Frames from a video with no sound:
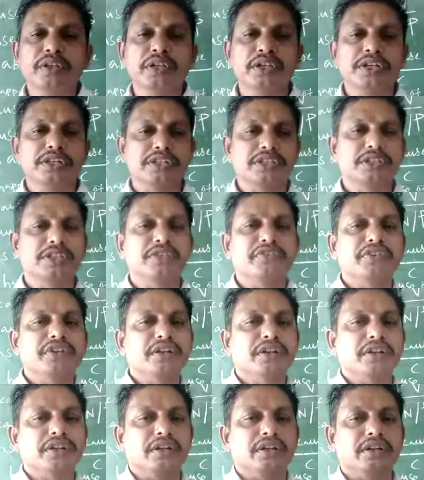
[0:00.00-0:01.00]
It is given
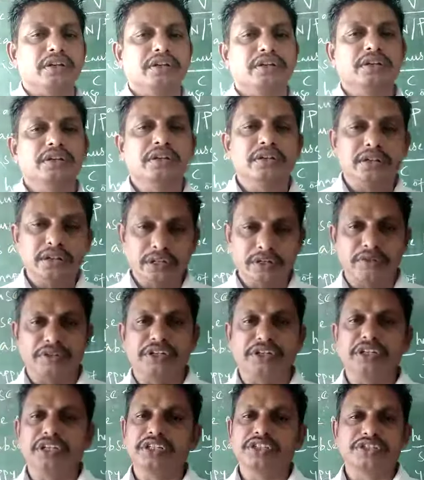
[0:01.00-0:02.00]
in our
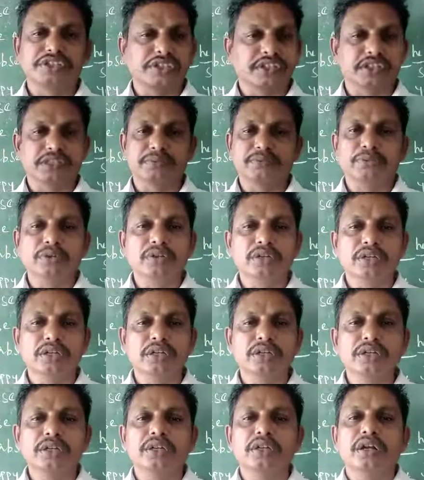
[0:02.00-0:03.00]
English textbook,
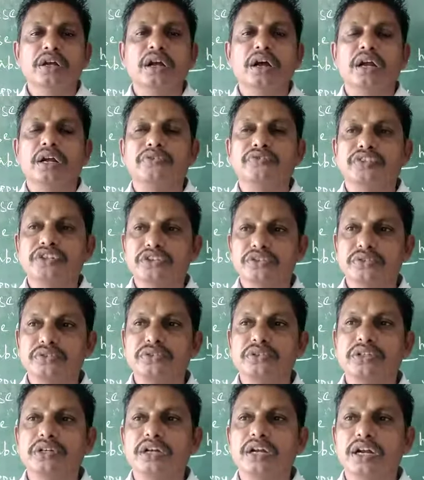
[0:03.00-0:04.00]
and we
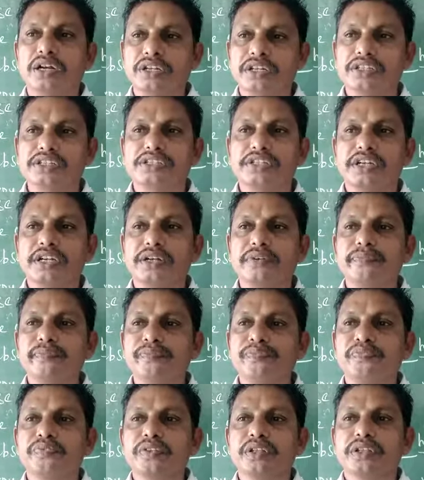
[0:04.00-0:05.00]
should understand
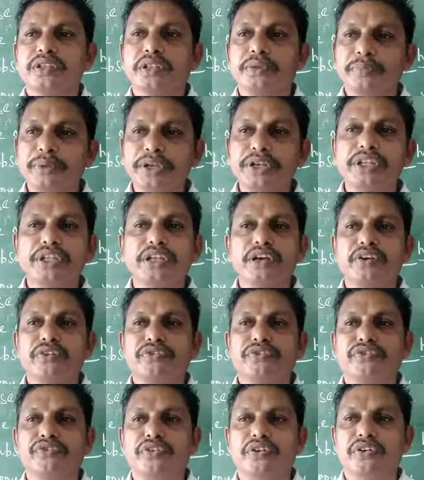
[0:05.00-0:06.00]
the meaning
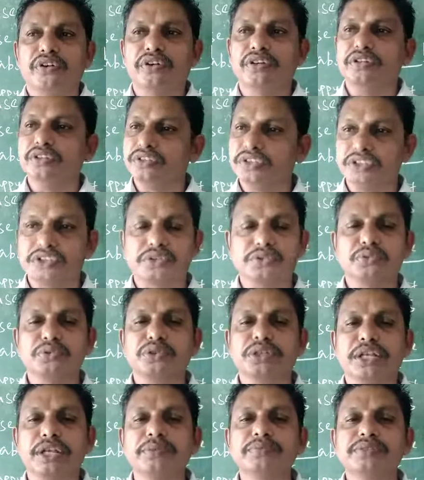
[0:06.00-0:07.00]
of these
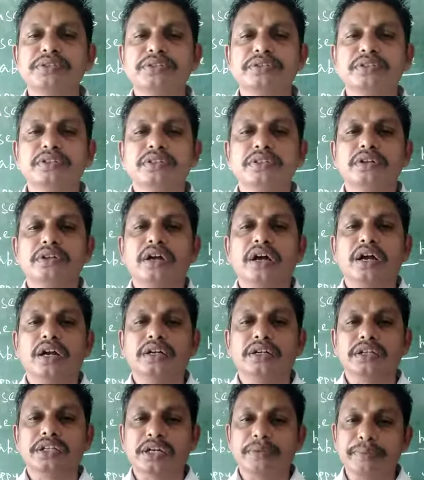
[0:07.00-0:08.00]
two terms
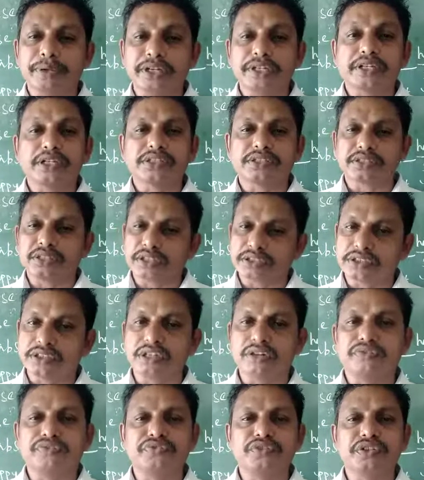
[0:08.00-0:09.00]
and the grammatical structure
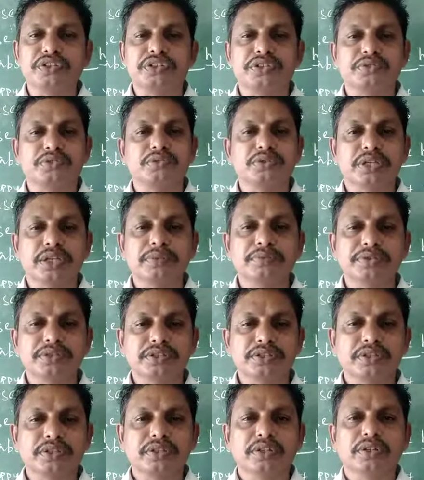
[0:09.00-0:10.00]
of these two terms.